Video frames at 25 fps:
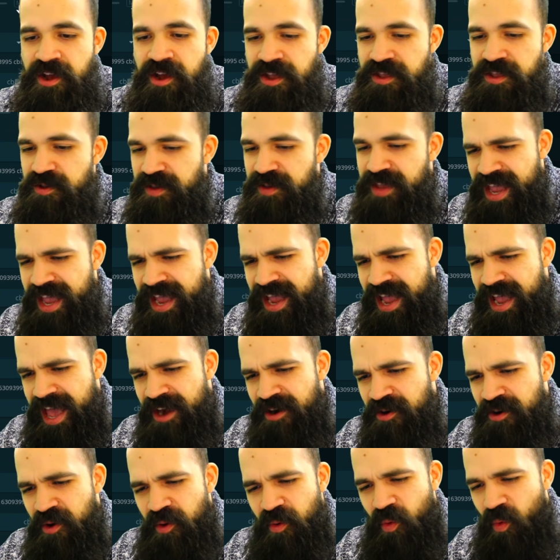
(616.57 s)
you can't. I
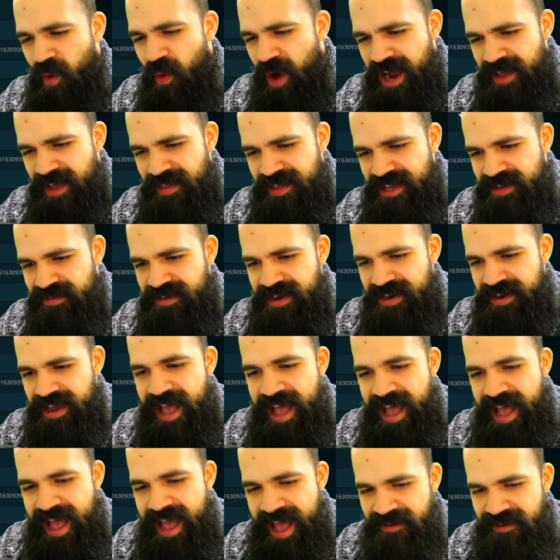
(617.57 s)
don't know why they even
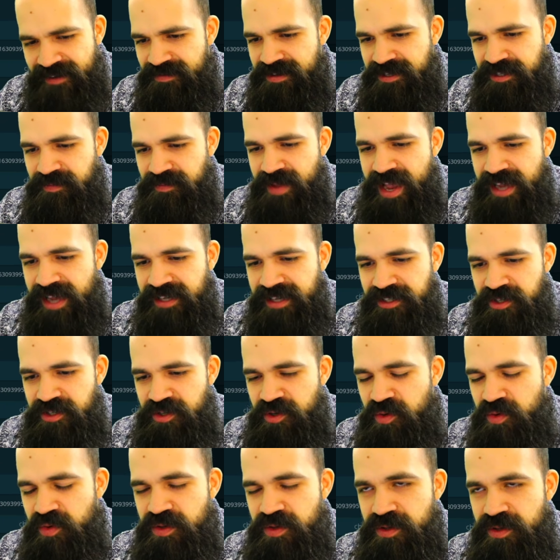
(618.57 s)
have this max here.
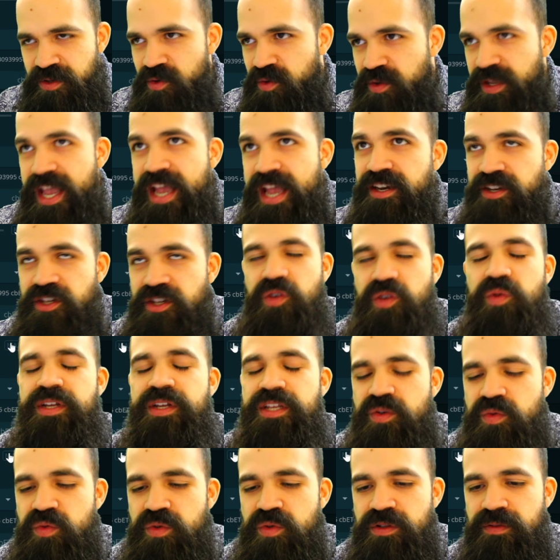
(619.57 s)
You you can't do it.
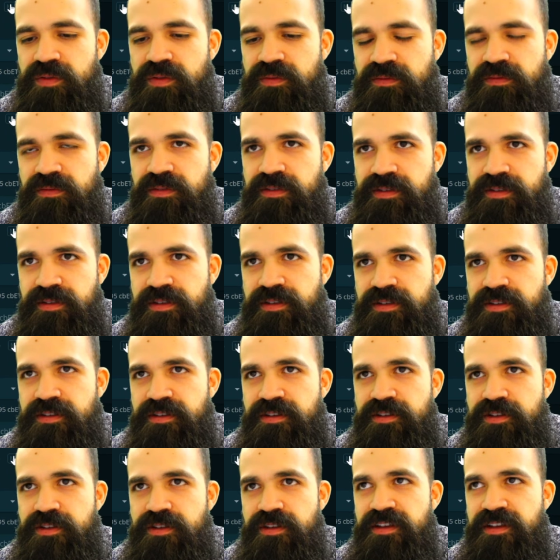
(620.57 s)
You will.
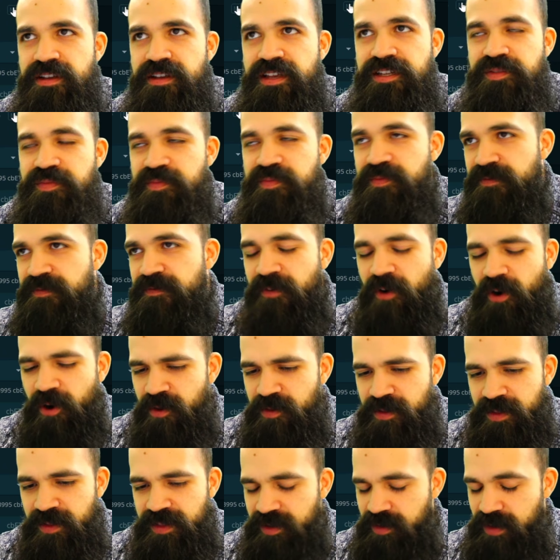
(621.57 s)
It's farther
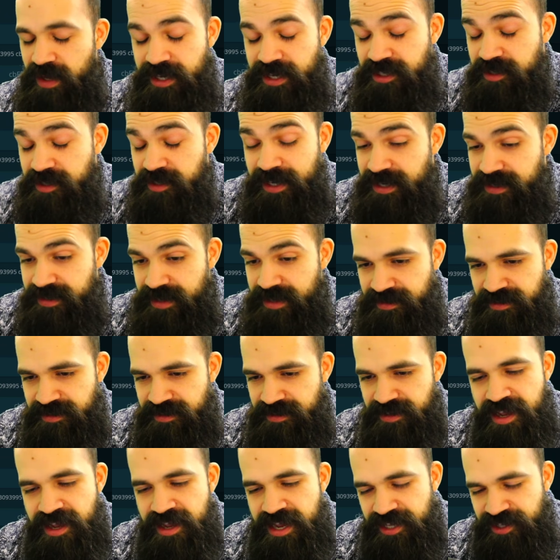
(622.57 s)
than it doesn't make any sense.
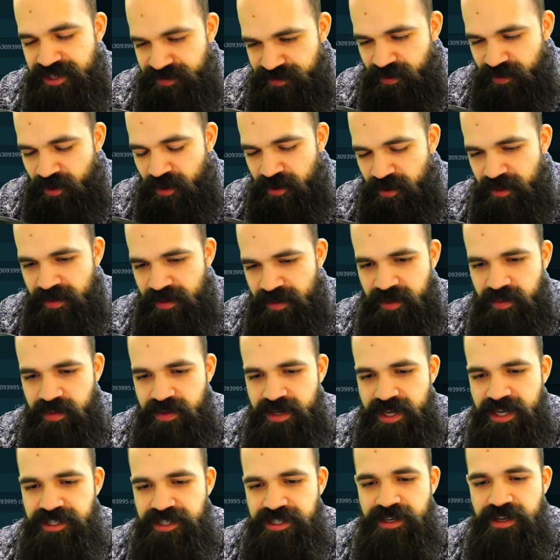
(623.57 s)
It's farther than
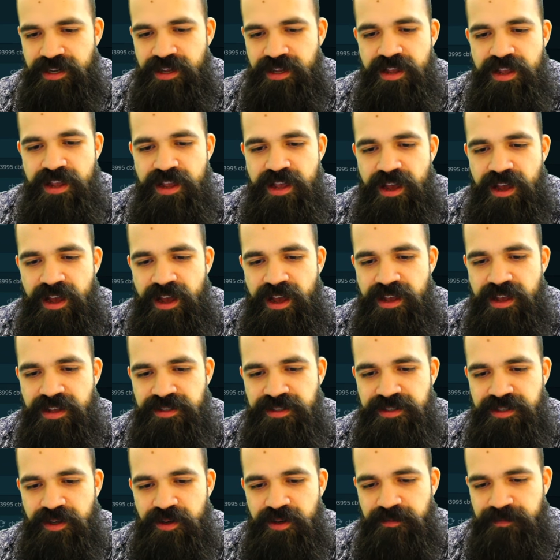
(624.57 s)
liquidation. Uh,
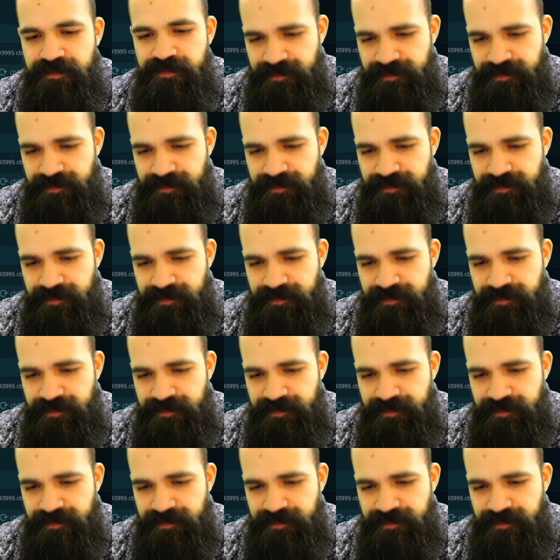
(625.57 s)
so,